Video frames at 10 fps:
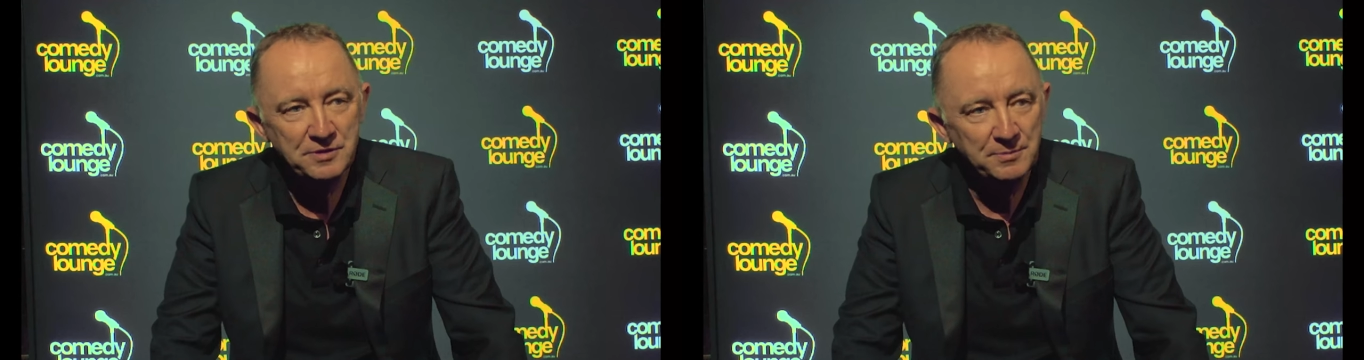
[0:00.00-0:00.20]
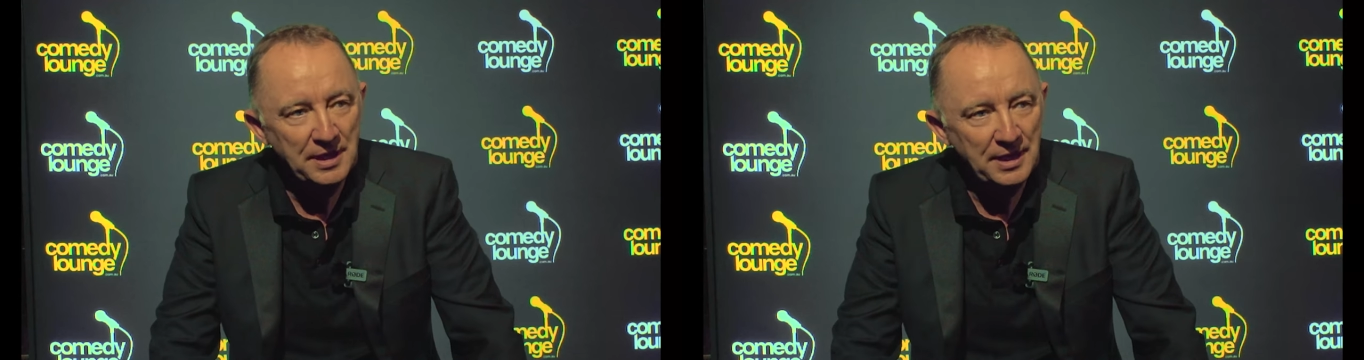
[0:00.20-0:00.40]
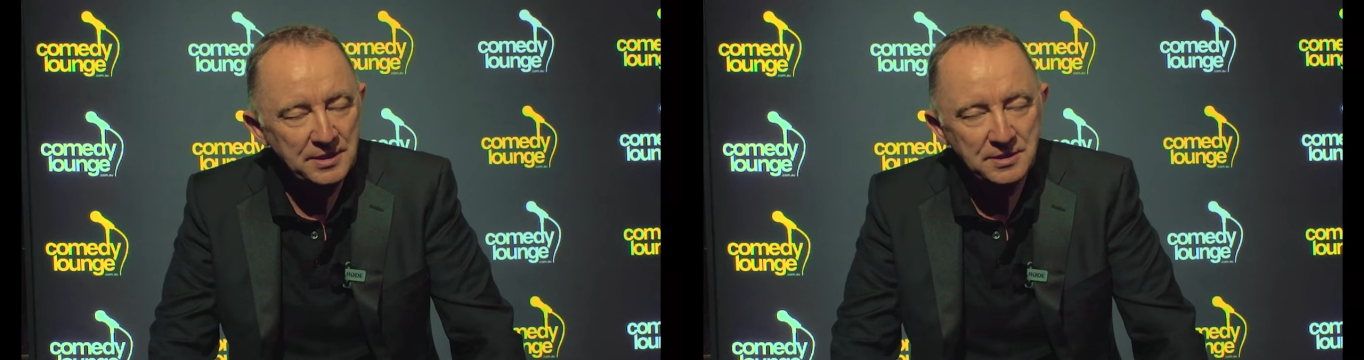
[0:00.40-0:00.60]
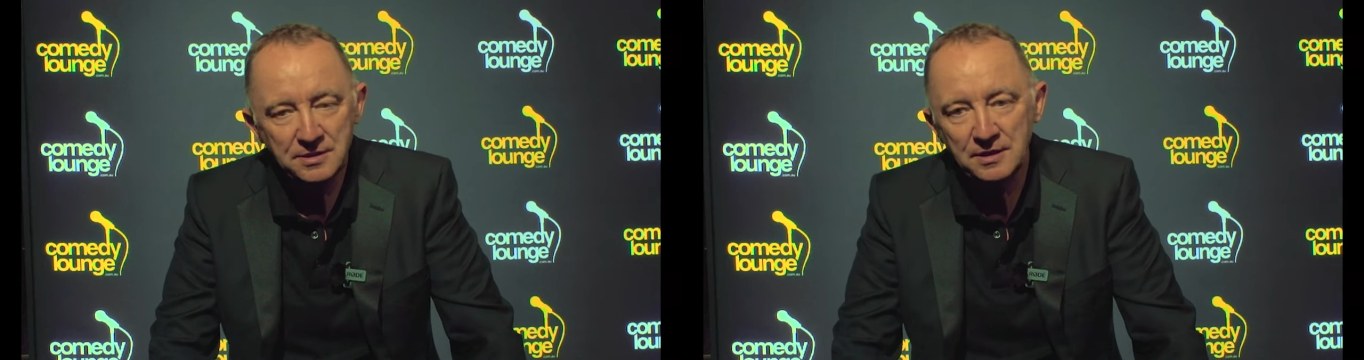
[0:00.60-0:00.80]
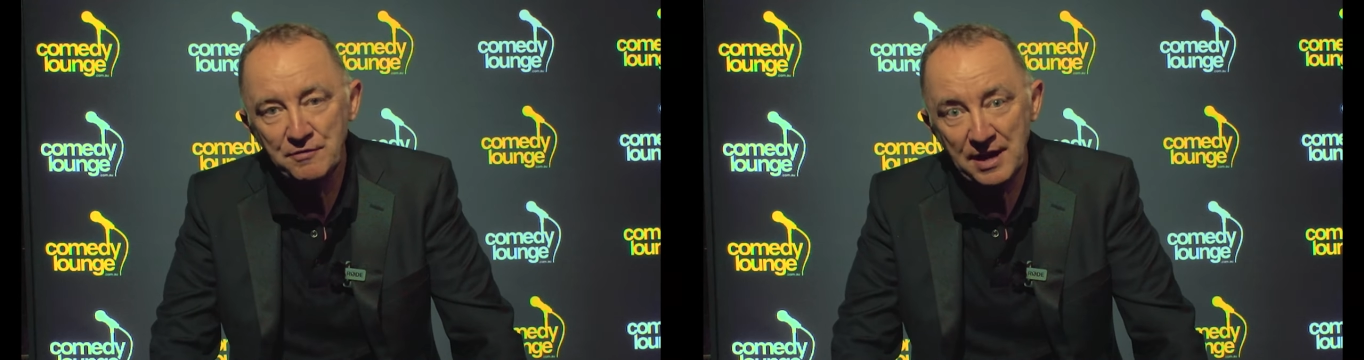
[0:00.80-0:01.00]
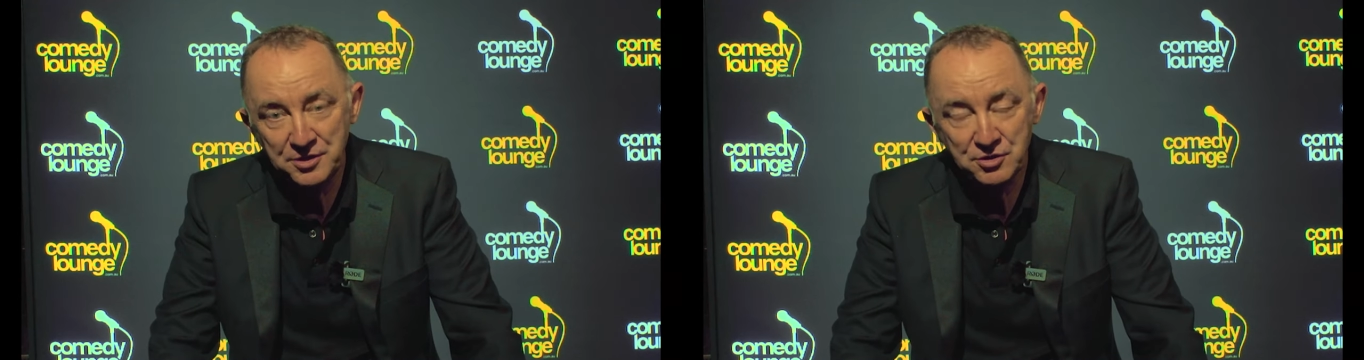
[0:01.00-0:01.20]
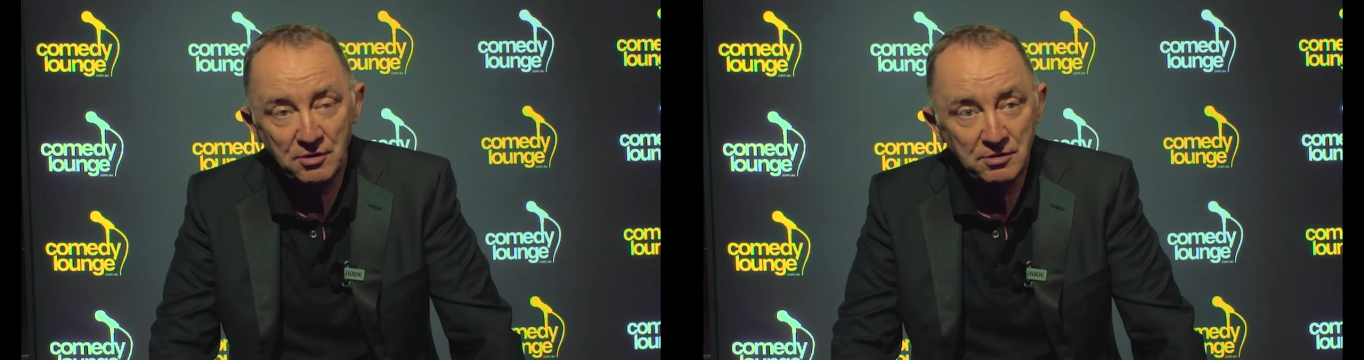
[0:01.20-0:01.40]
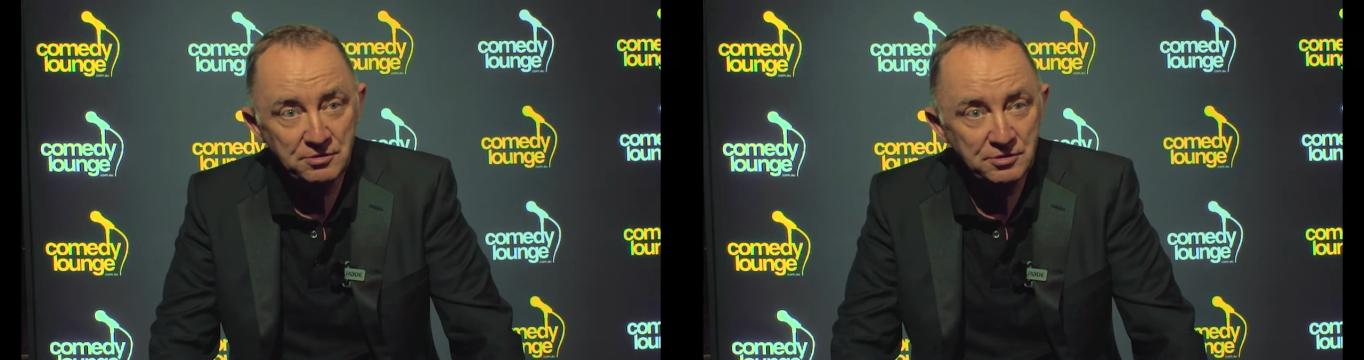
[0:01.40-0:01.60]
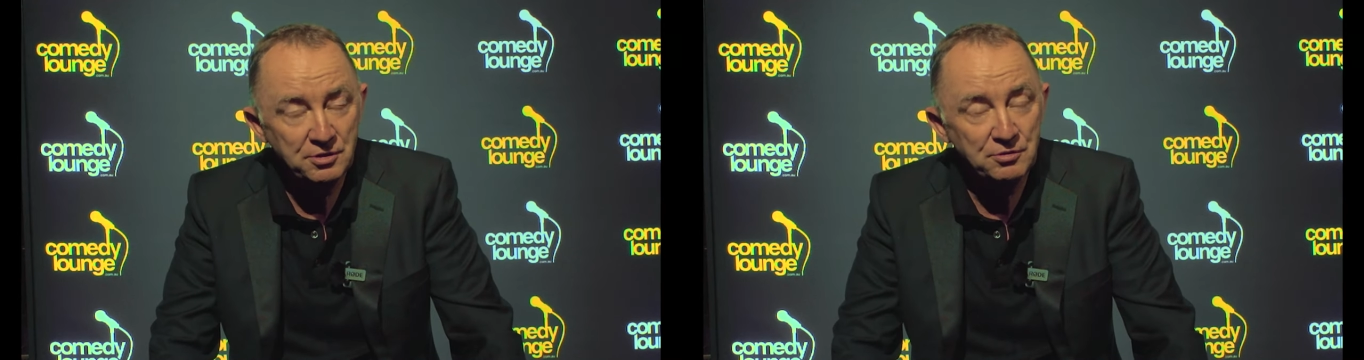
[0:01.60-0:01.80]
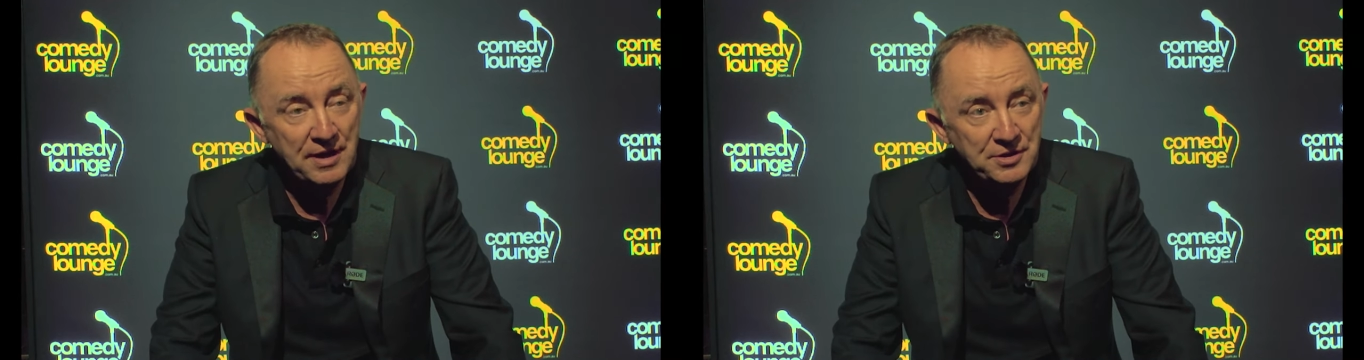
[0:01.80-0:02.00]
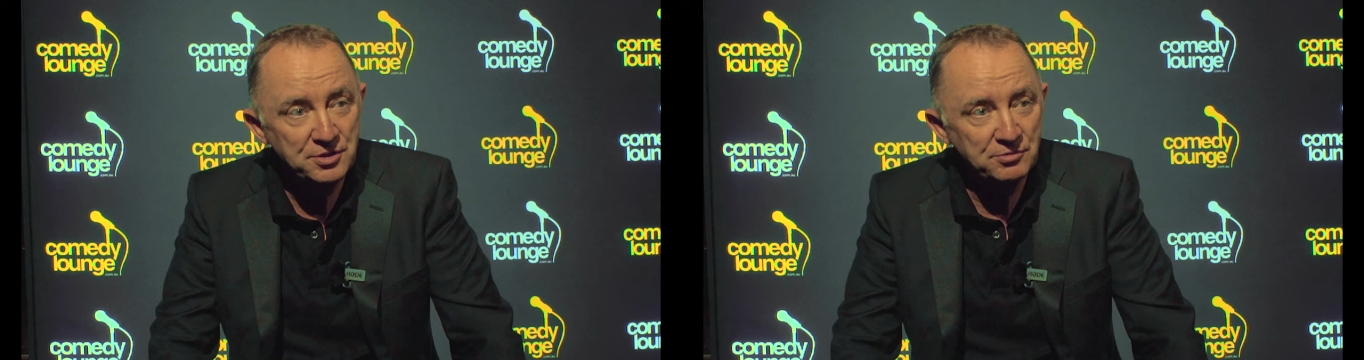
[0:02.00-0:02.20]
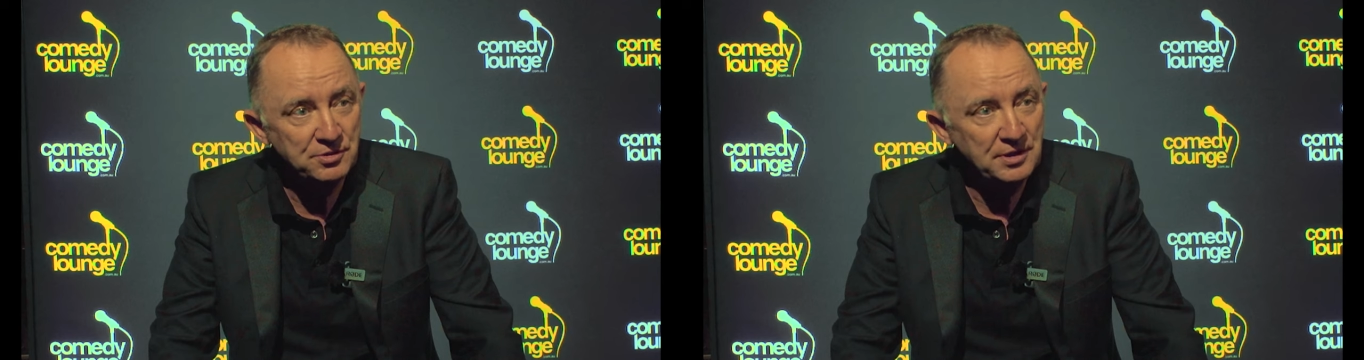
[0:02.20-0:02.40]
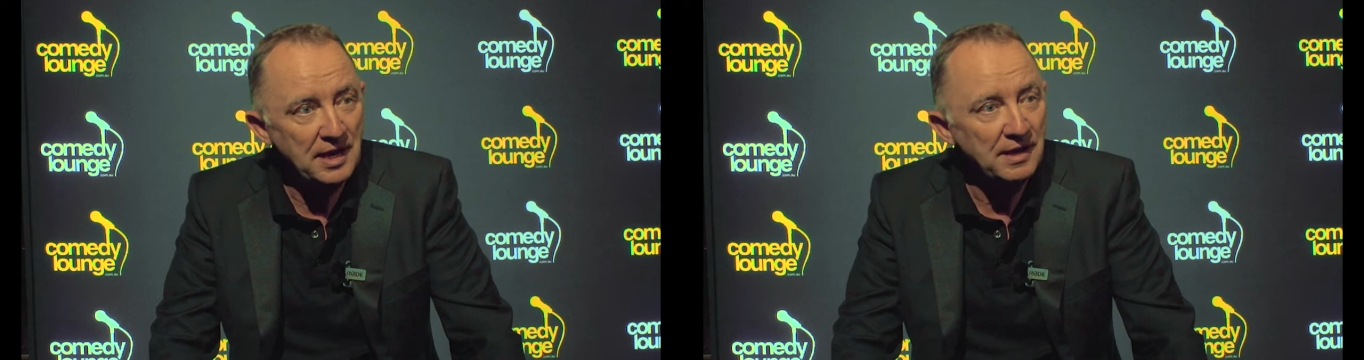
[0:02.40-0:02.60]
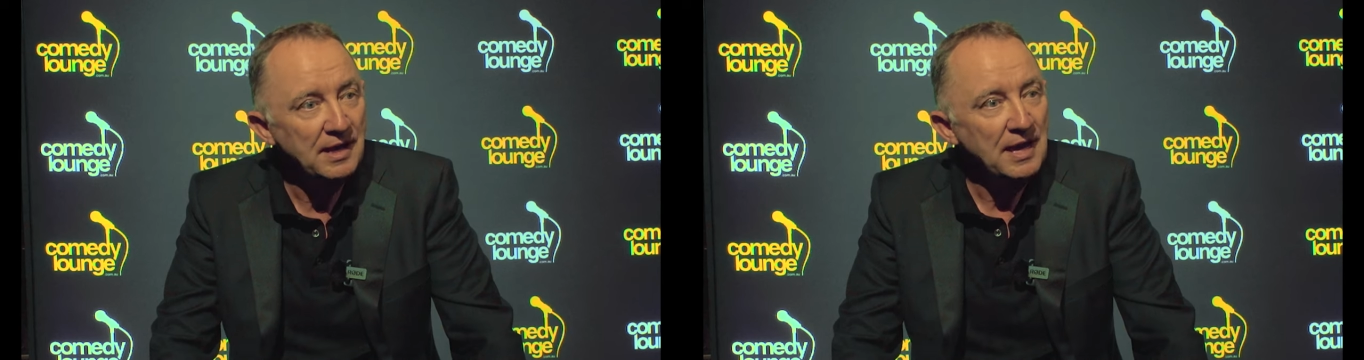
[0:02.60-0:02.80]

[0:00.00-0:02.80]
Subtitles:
some kids and the two grandchildren now.